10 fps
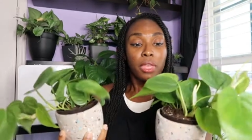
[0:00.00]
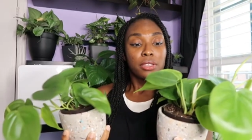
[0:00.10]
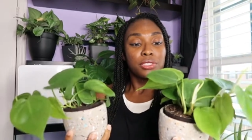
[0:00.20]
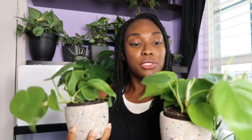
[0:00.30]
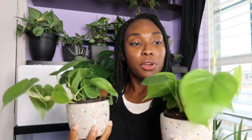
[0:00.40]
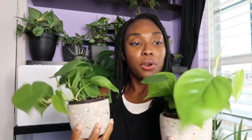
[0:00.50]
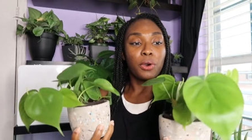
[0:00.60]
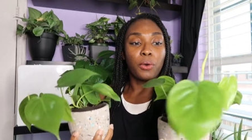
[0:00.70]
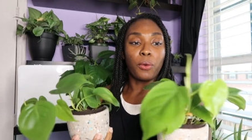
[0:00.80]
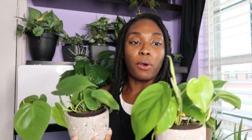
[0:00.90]

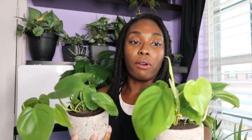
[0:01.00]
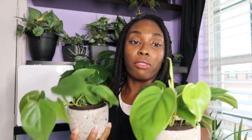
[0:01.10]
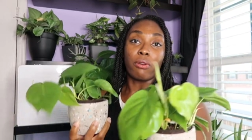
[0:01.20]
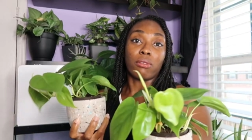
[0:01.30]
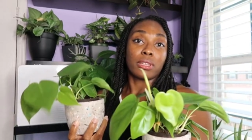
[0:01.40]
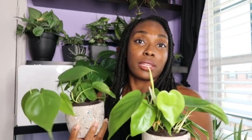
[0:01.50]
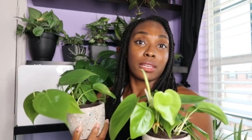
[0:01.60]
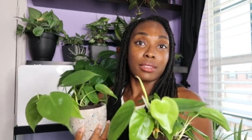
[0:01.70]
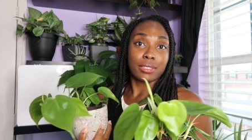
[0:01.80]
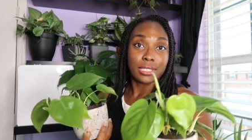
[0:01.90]
So the only
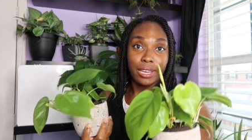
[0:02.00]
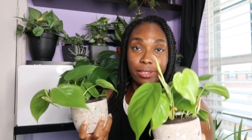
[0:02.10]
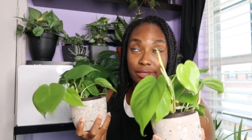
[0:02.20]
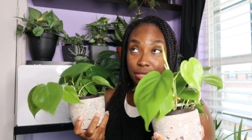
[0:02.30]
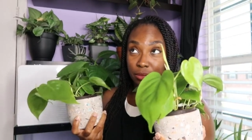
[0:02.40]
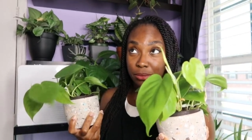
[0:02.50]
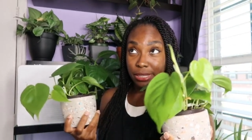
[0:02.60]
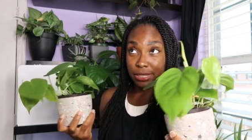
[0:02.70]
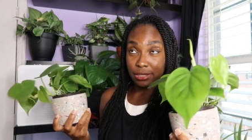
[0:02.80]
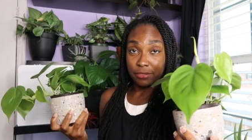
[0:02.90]
thing the tag said
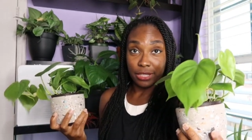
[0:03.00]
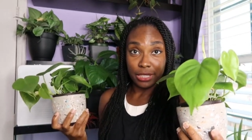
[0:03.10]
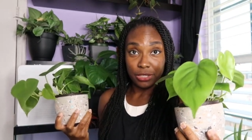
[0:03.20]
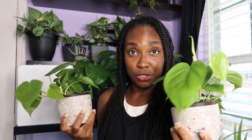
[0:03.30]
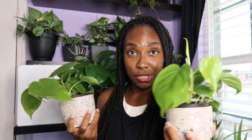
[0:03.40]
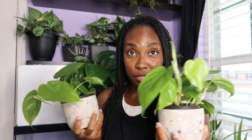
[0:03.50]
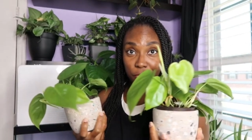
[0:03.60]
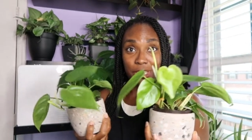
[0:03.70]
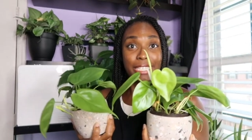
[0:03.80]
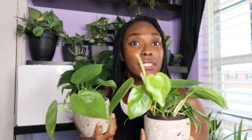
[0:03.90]
was philodendron
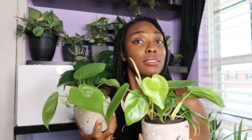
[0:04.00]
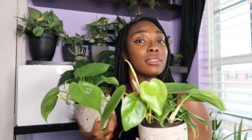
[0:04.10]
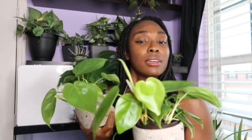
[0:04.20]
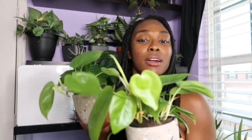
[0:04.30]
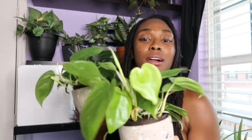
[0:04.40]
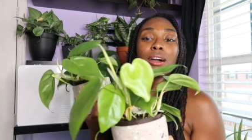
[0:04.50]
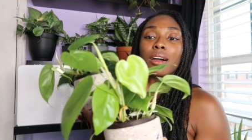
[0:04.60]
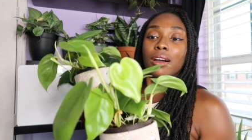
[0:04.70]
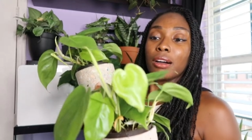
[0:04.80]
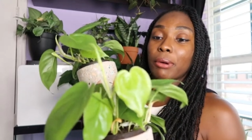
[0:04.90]
green.
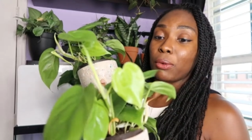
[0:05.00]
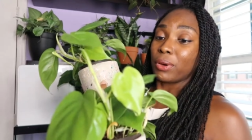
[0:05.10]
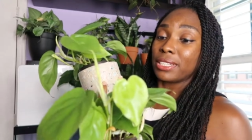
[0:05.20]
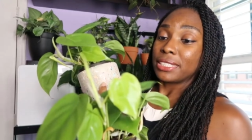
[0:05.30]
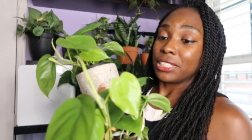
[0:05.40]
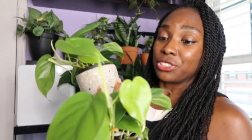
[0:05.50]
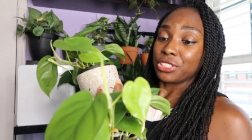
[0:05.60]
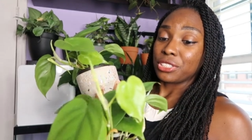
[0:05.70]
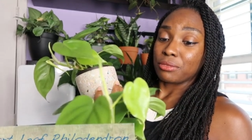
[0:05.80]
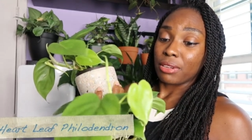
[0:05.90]
I want to say it's
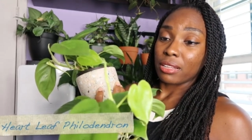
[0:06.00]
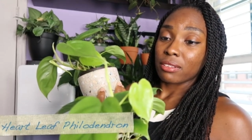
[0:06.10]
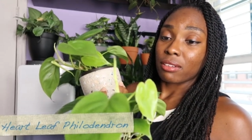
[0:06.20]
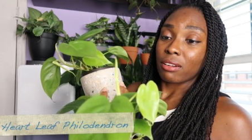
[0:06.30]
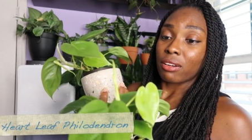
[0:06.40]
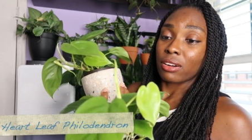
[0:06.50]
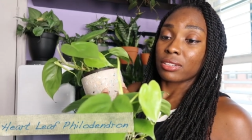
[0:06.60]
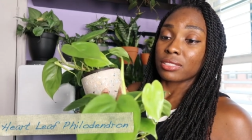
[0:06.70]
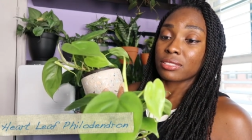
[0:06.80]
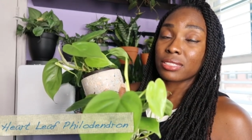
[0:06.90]
just the regular
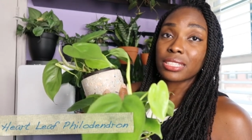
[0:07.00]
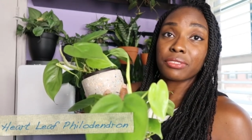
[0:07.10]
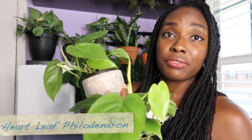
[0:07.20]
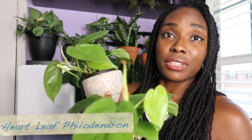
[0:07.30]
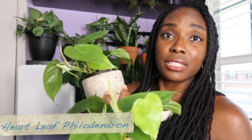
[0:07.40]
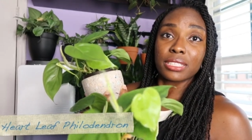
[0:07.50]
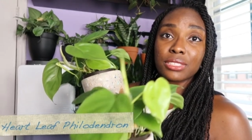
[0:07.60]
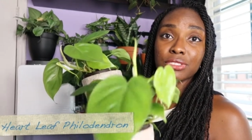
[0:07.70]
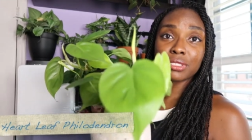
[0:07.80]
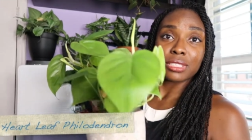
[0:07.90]
heart leaf
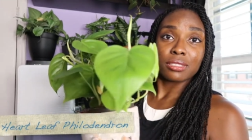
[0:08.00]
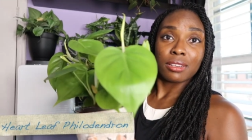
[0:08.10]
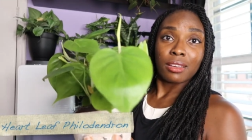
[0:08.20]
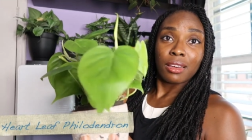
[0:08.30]
philodendron.